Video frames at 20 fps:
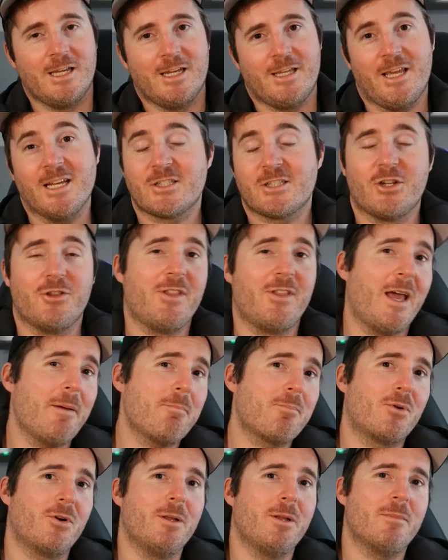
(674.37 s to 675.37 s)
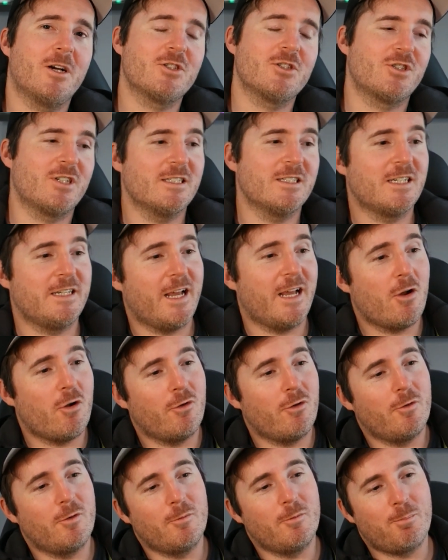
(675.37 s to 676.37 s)
Yeah, so that pretty much does it. Now,
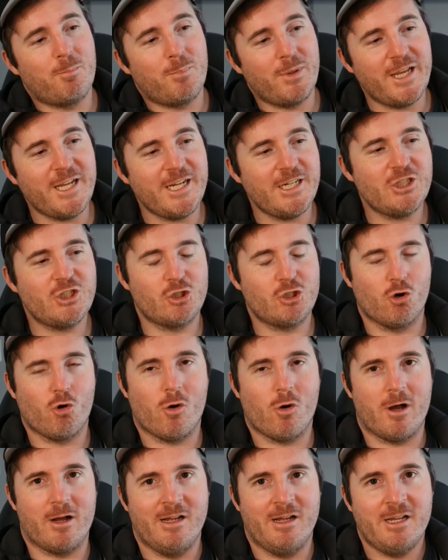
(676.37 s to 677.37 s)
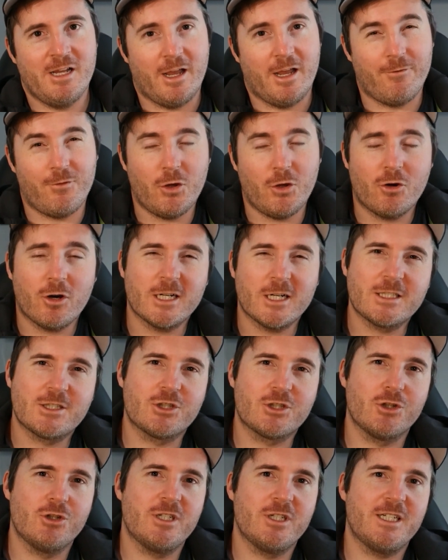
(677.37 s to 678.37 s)
be sure if you guys
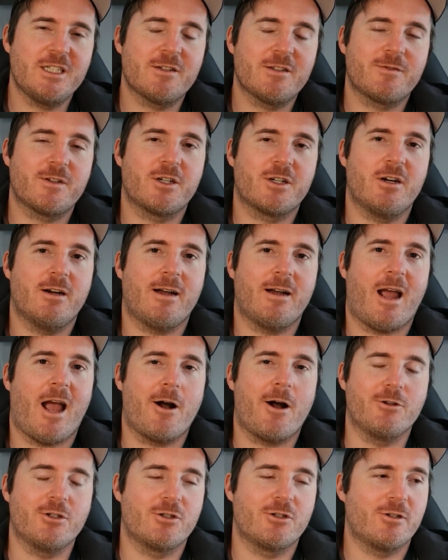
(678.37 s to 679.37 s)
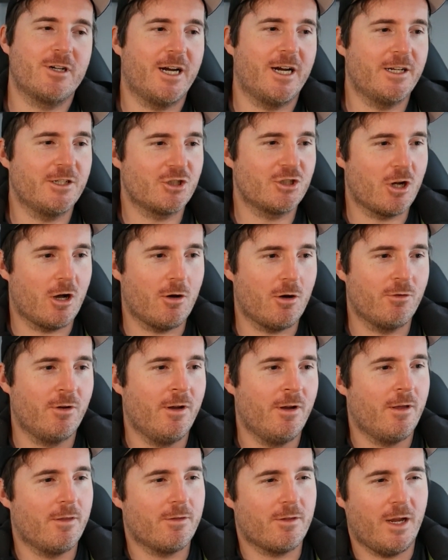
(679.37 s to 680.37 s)
do need to figure out how to create a child
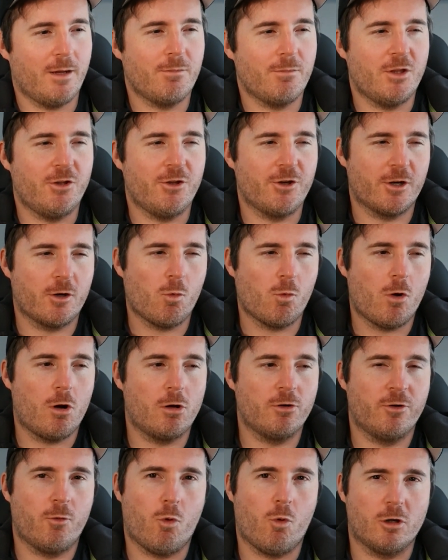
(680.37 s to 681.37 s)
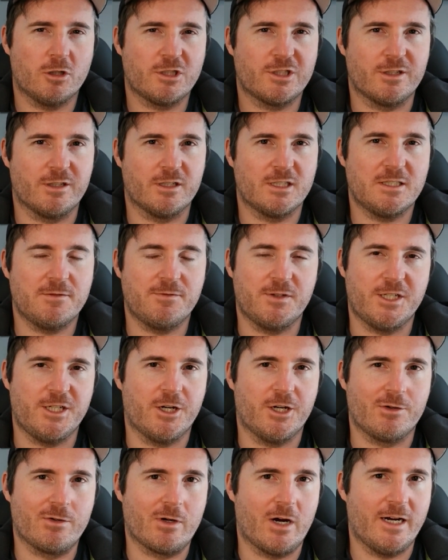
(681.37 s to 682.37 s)
thing, then you're going to want to watch this
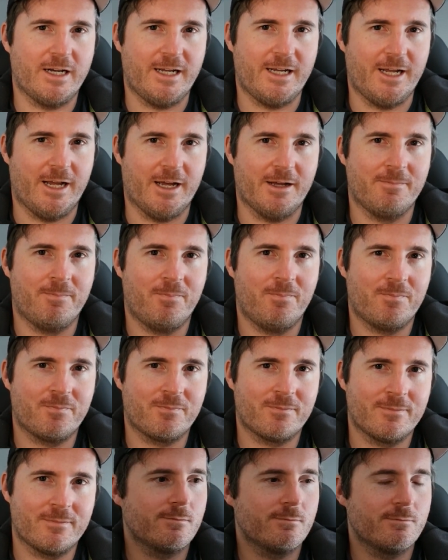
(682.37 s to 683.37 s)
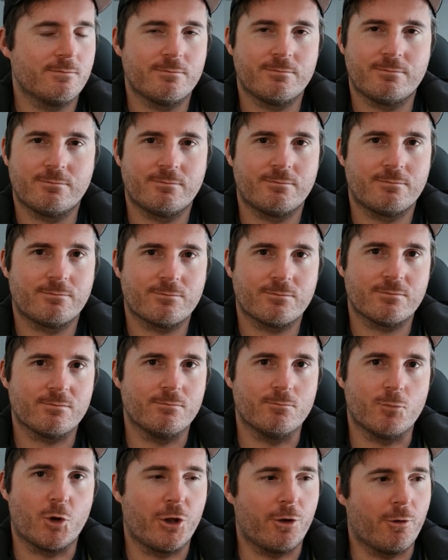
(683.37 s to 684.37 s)
video right here.
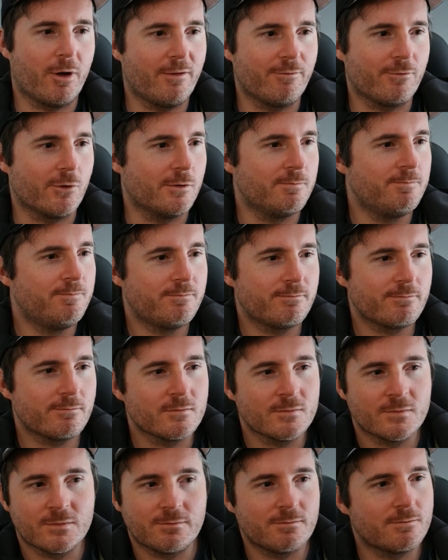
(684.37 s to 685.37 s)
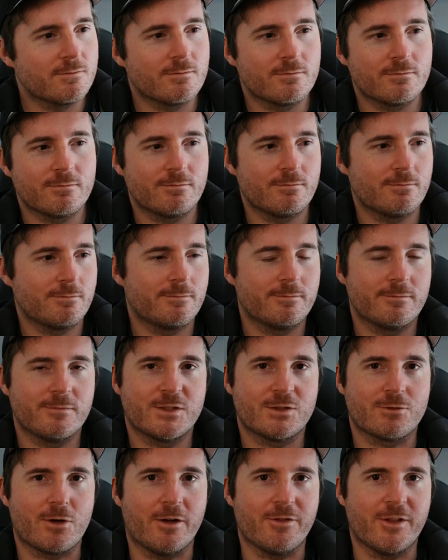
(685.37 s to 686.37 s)
What are you waiting for?
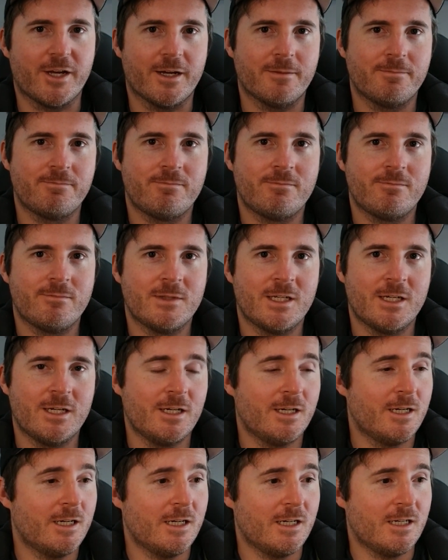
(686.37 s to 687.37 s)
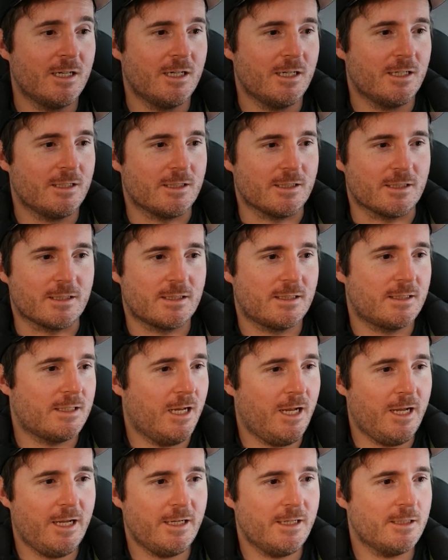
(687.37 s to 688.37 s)
It's right there. Just,
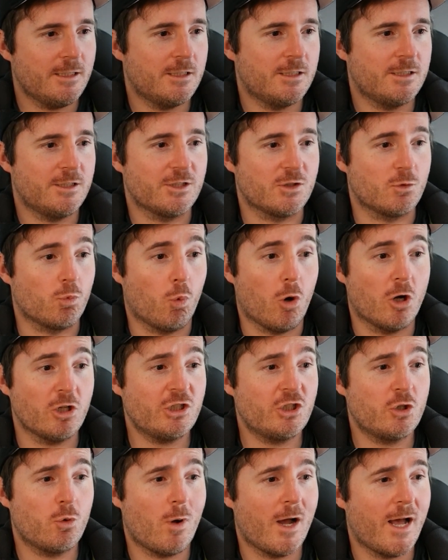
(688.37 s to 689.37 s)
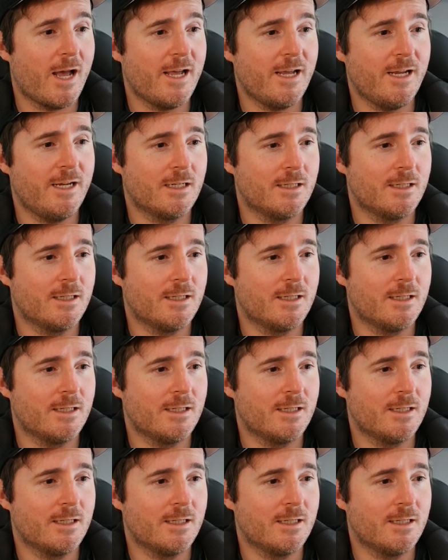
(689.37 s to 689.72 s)
just watch away.